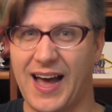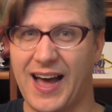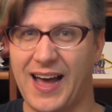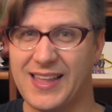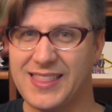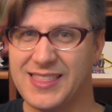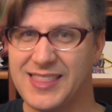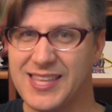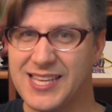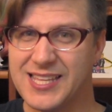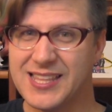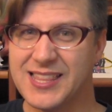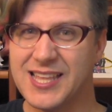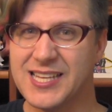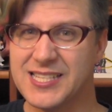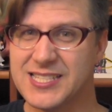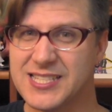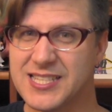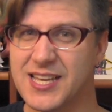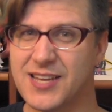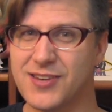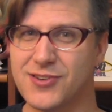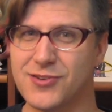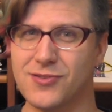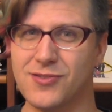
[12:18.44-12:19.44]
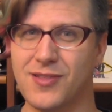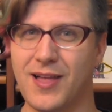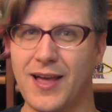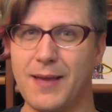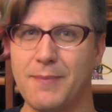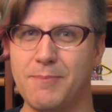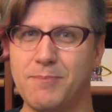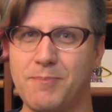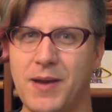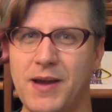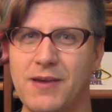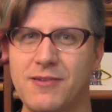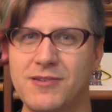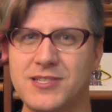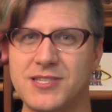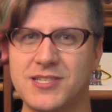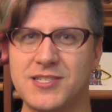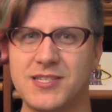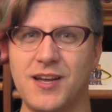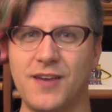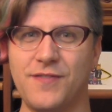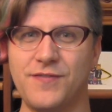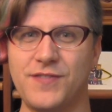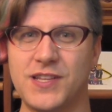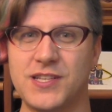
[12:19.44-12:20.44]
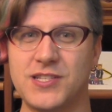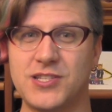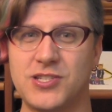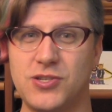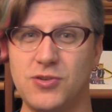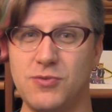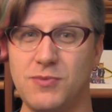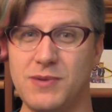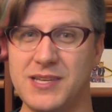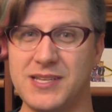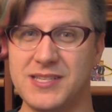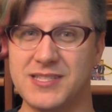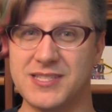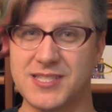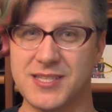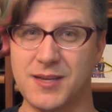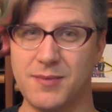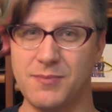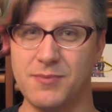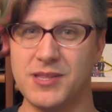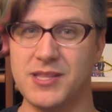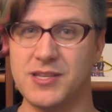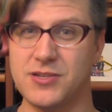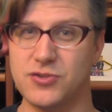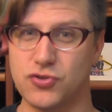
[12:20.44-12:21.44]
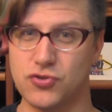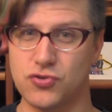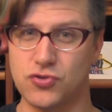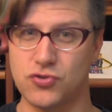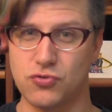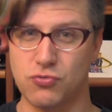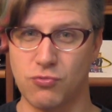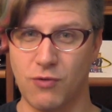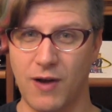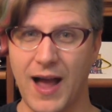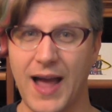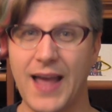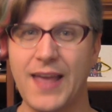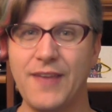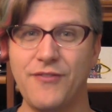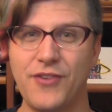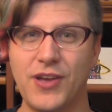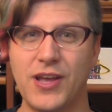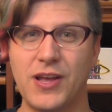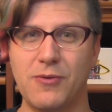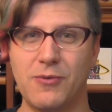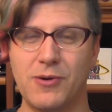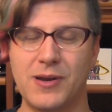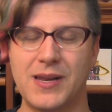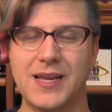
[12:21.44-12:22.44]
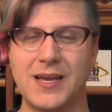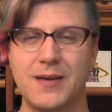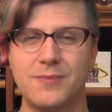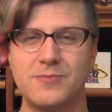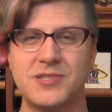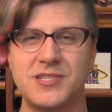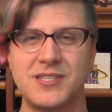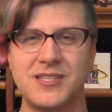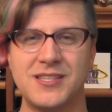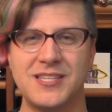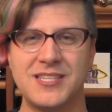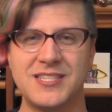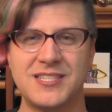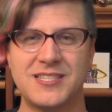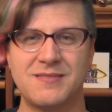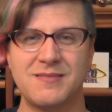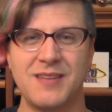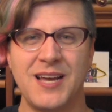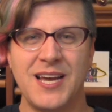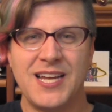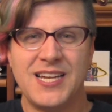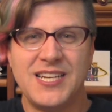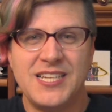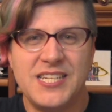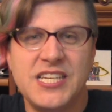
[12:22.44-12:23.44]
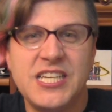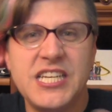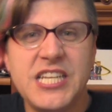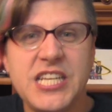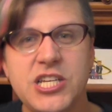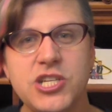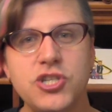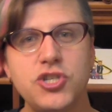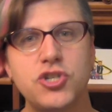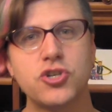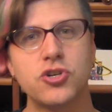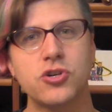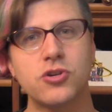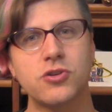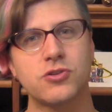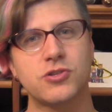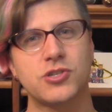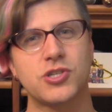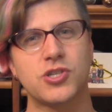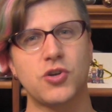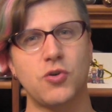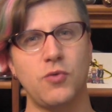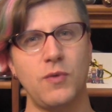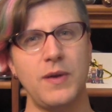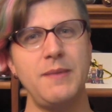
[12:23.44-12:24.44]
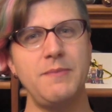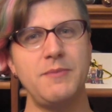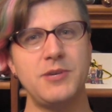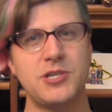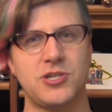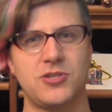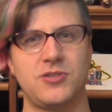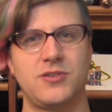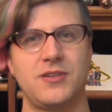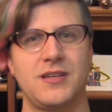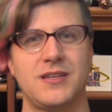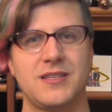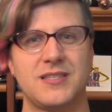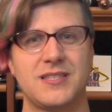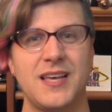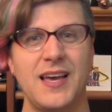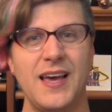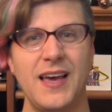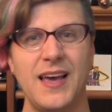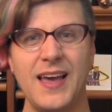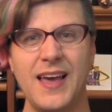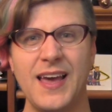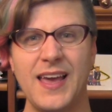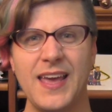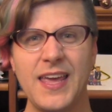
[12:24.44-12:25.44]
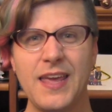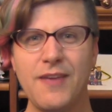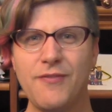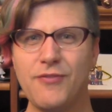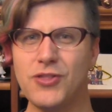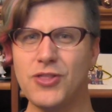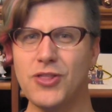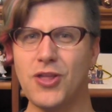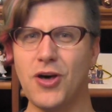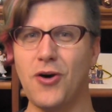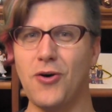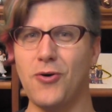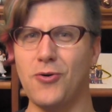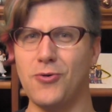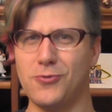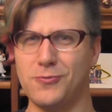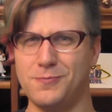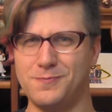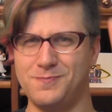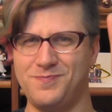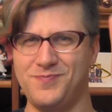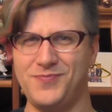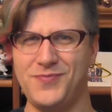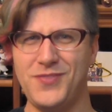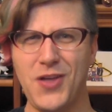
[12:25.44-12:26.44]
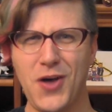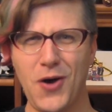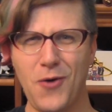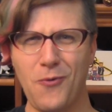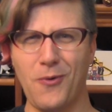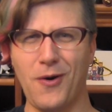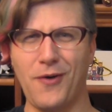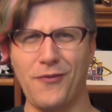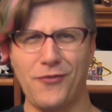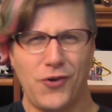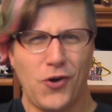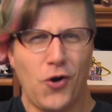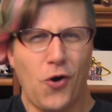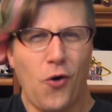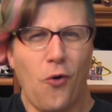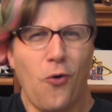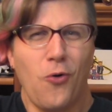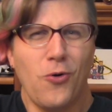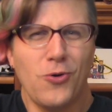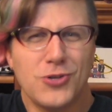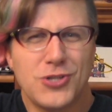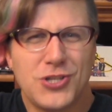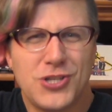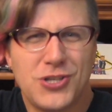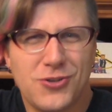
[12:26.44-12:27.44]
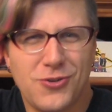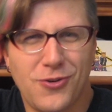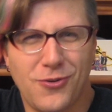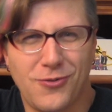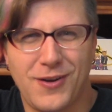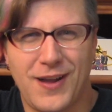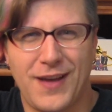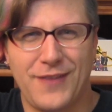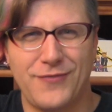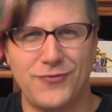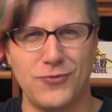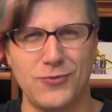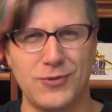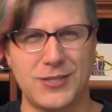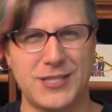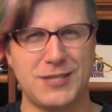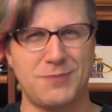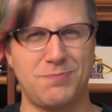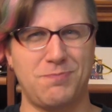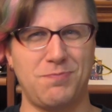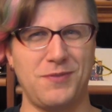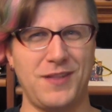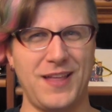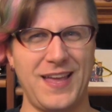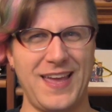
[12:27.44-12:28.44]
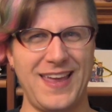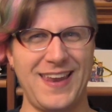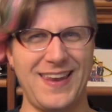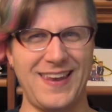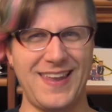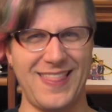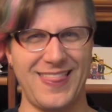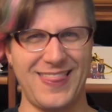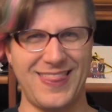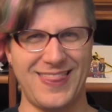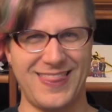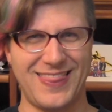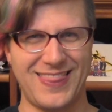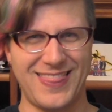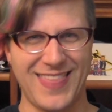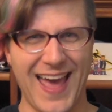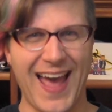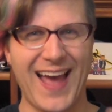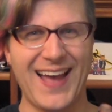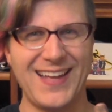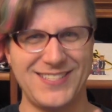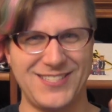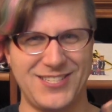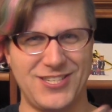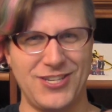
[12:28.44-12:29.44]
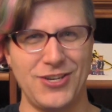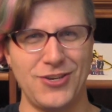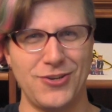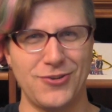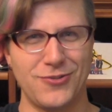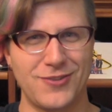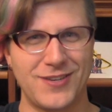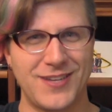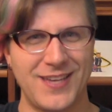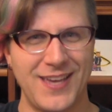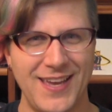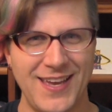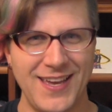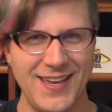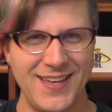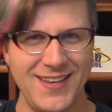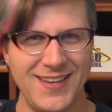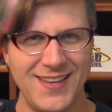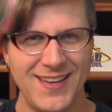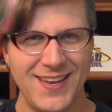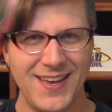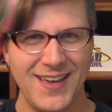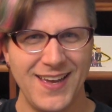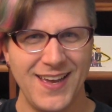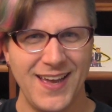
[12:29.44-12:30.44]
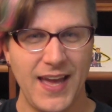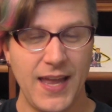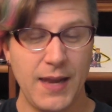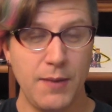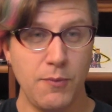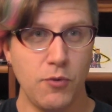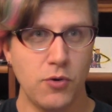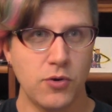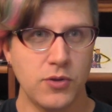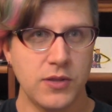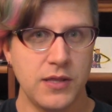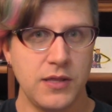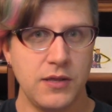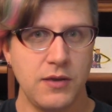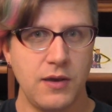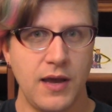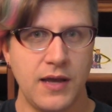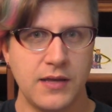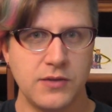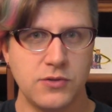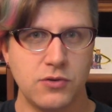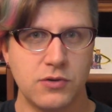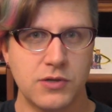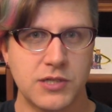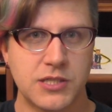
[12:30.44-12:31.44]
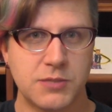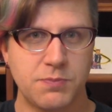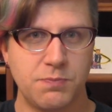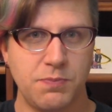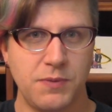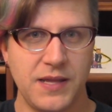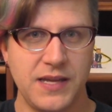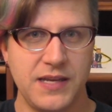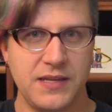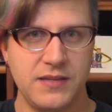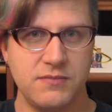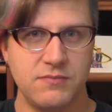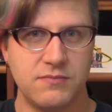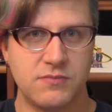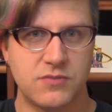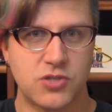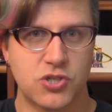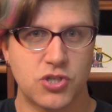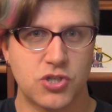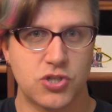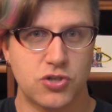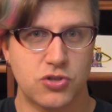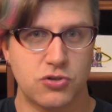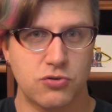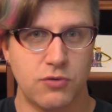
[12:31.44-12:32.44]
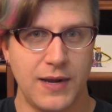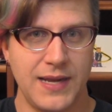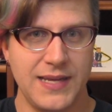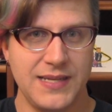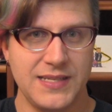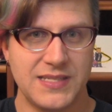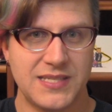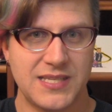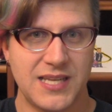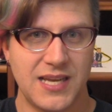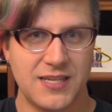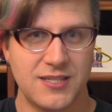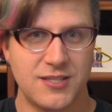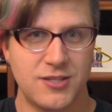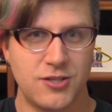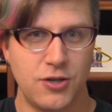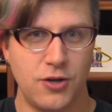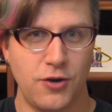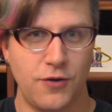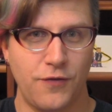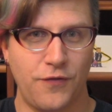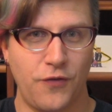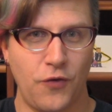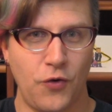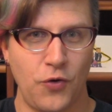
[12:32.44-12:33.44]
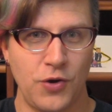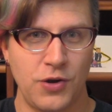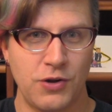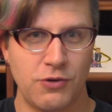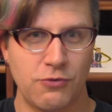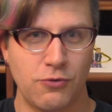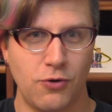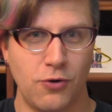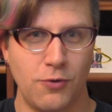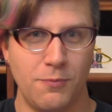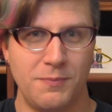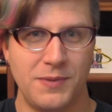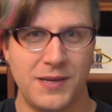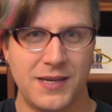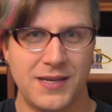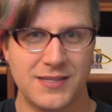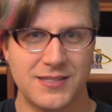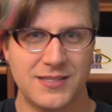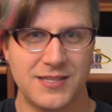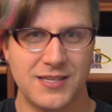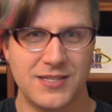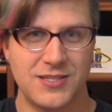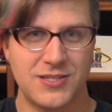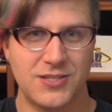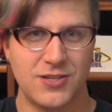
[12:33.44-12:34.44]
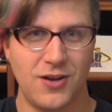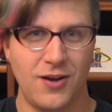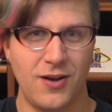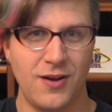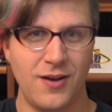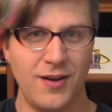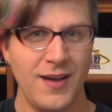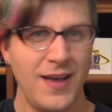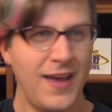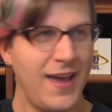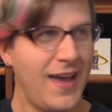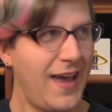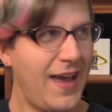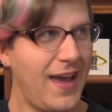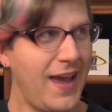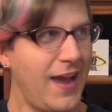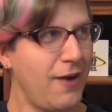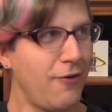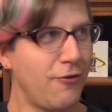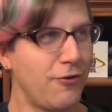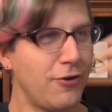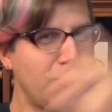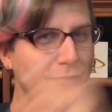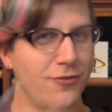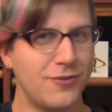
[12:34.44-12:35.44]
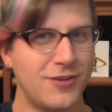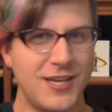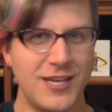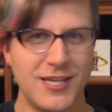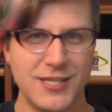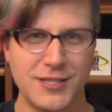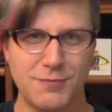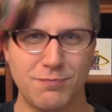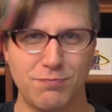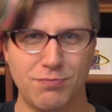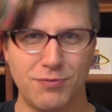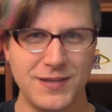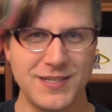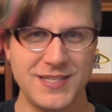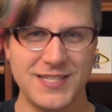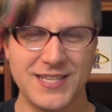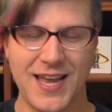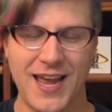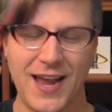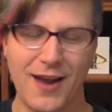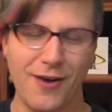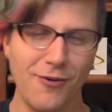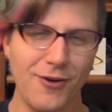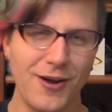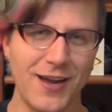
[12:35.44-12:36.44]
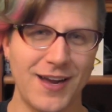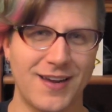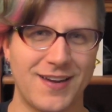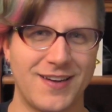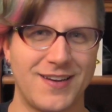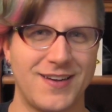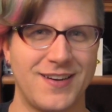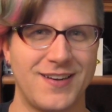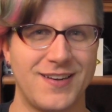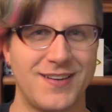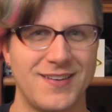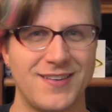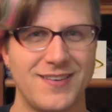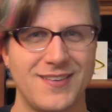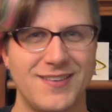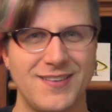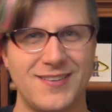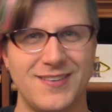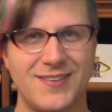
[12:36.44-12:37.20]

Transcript: I think that's the underlying buried stuff that's doing some of the driving when it comes to this knee jerk squeamishness. Even though, no, of course you don't have to explain that to your kid any more than you had to explain straight sex to your four year old because they saw Ariel kiss Prince Eric.